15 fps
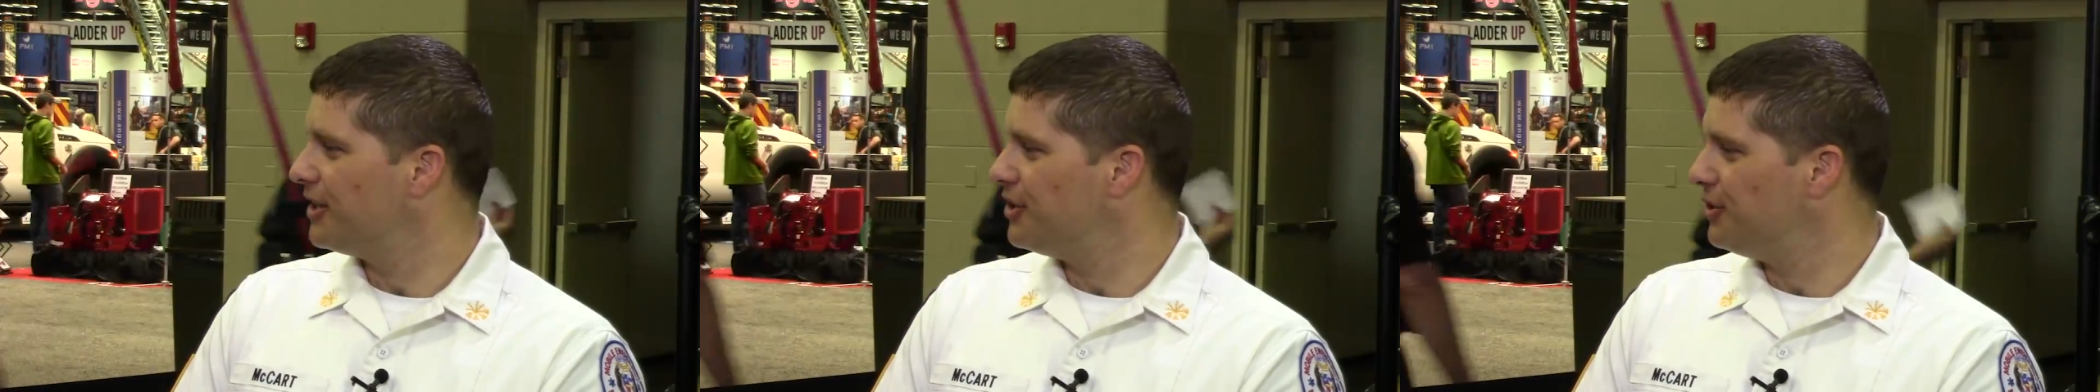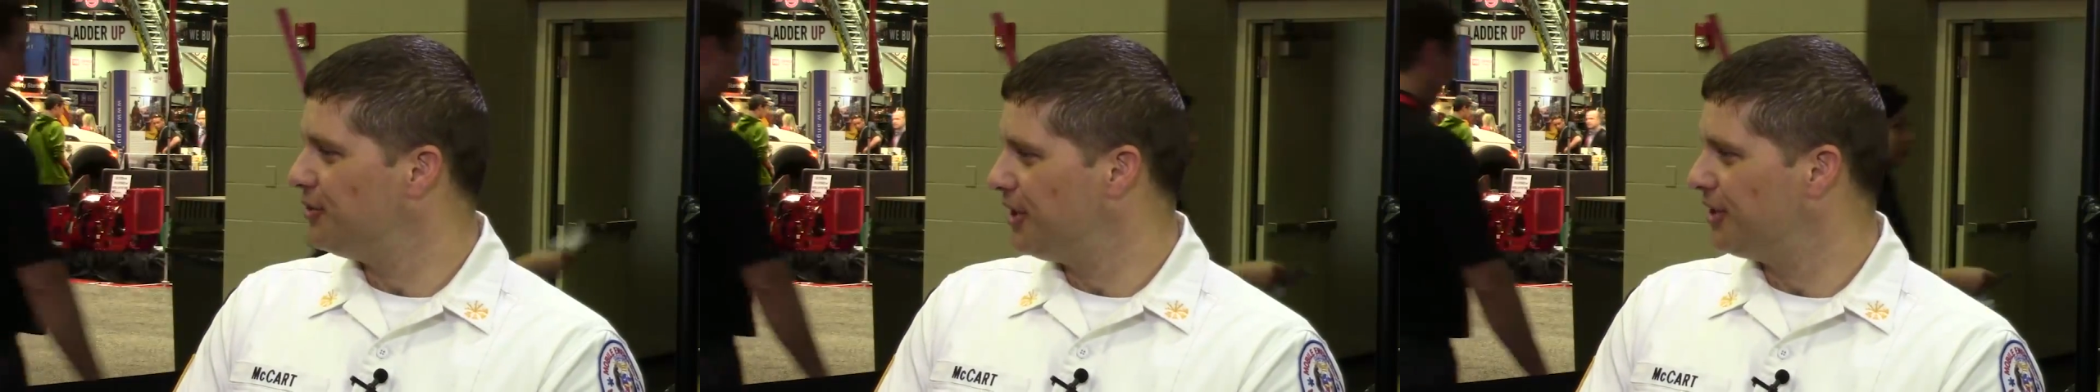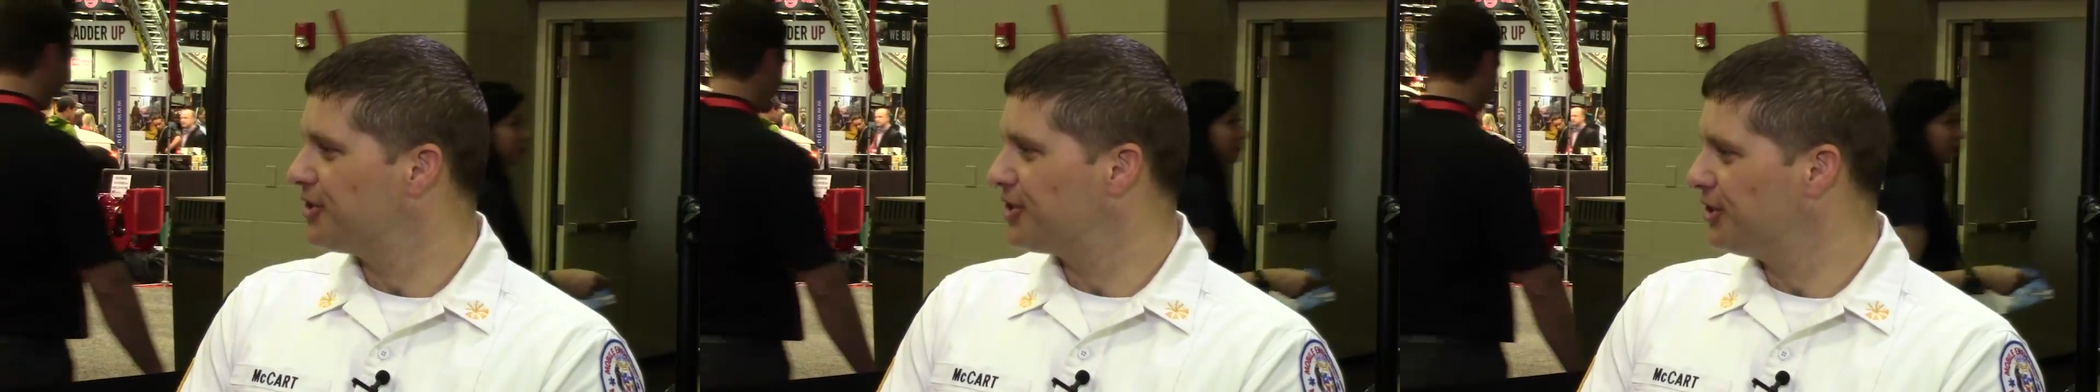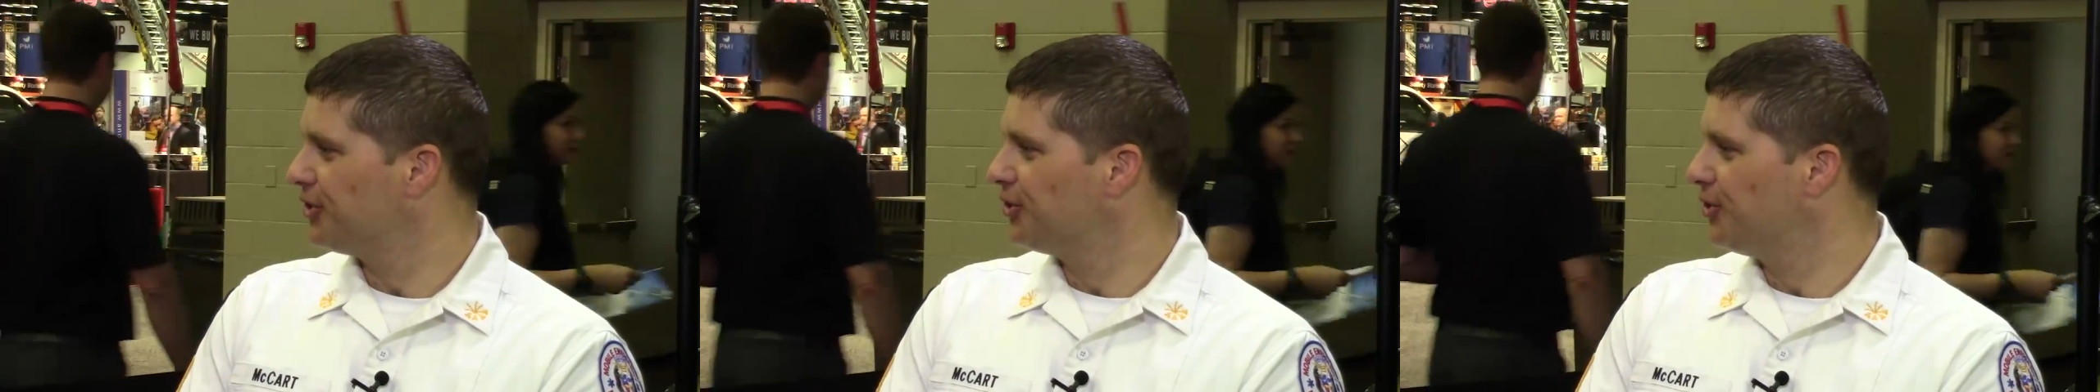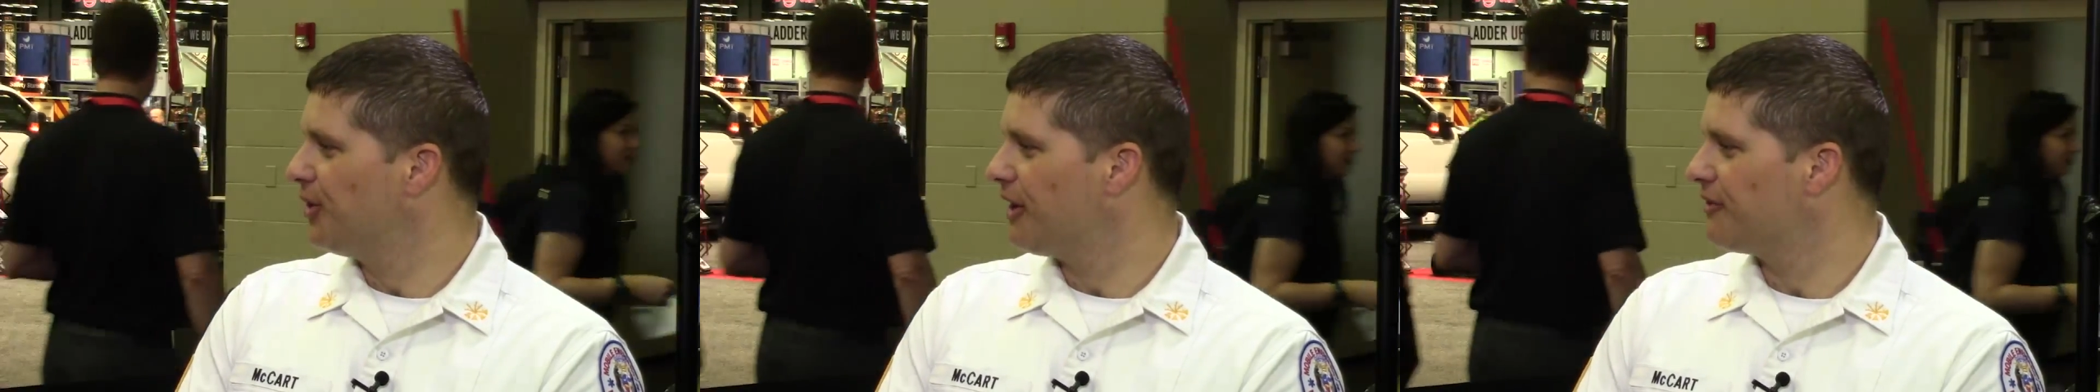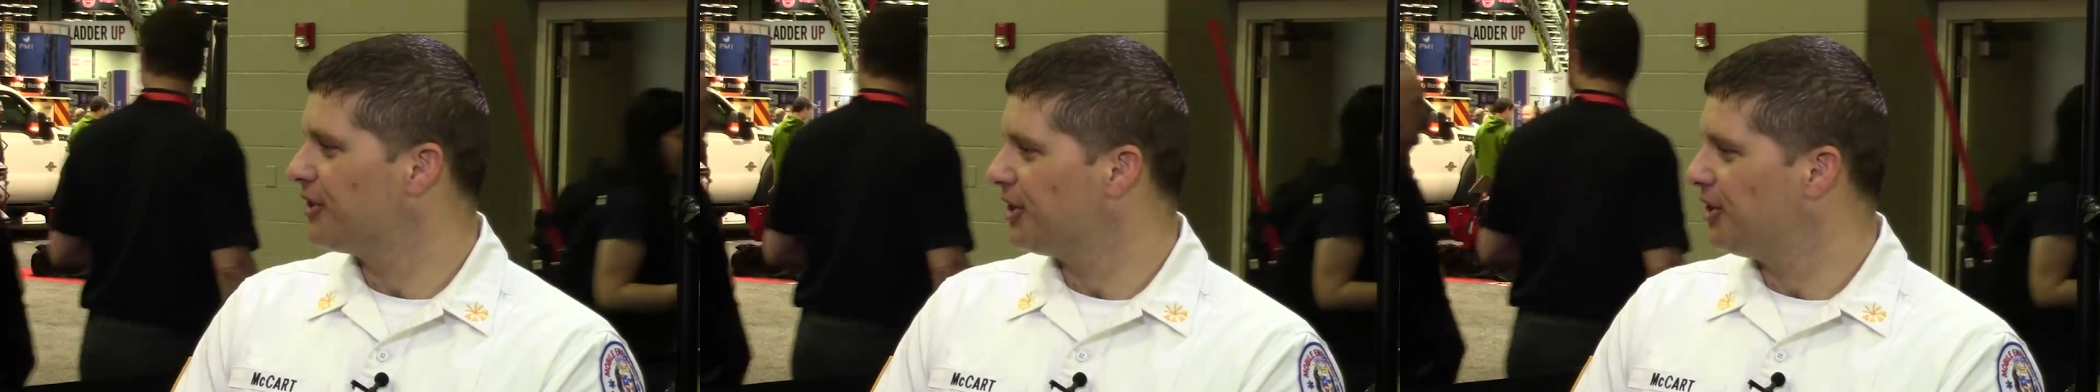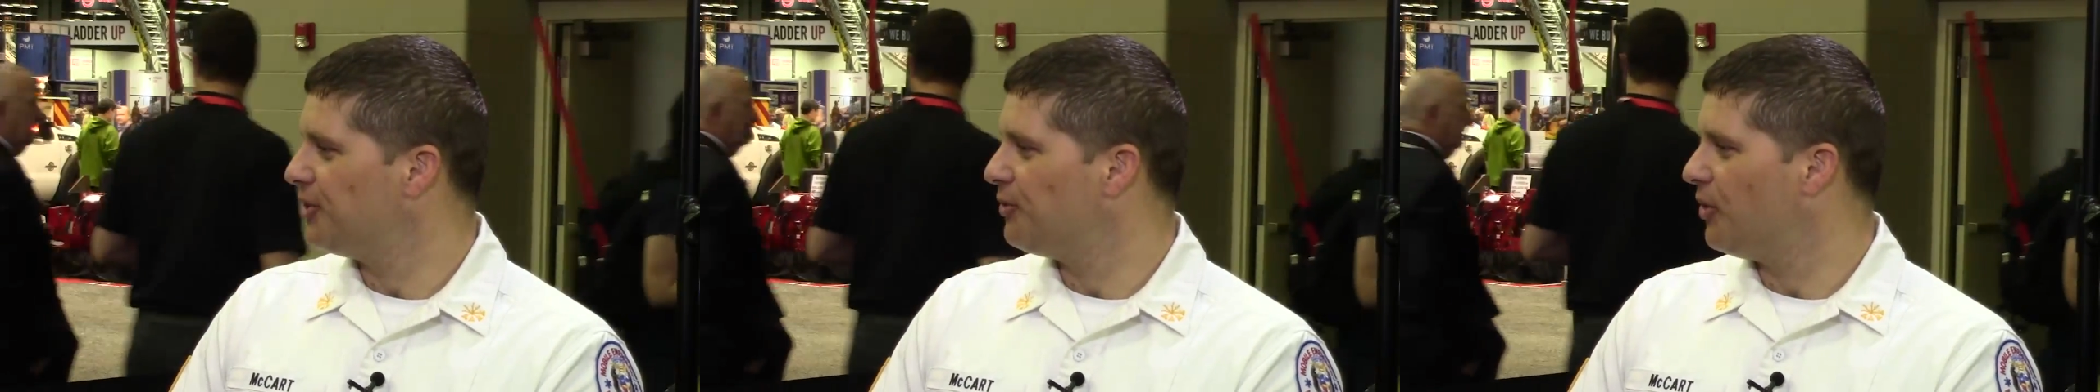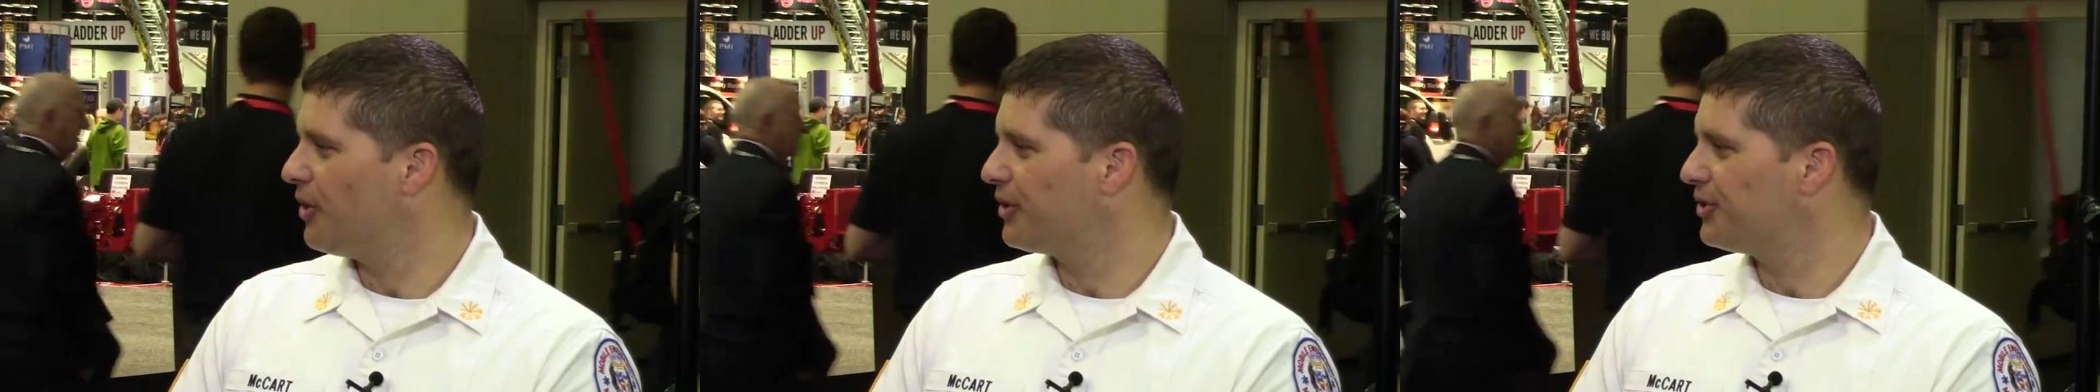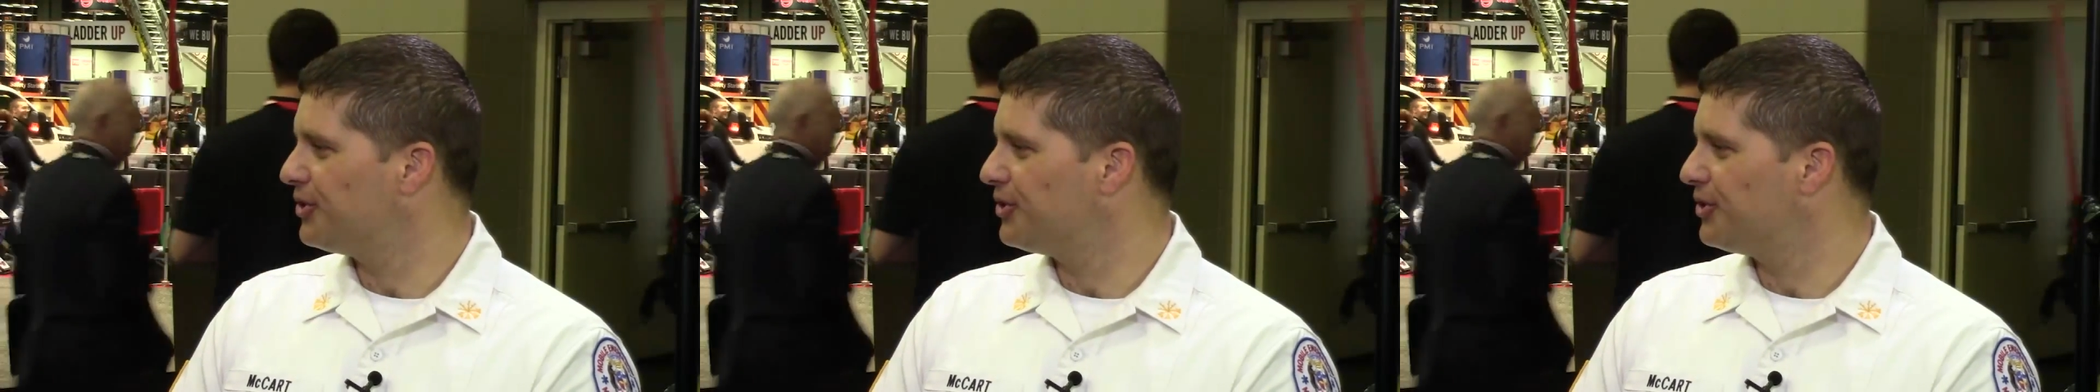that you can still do everything you want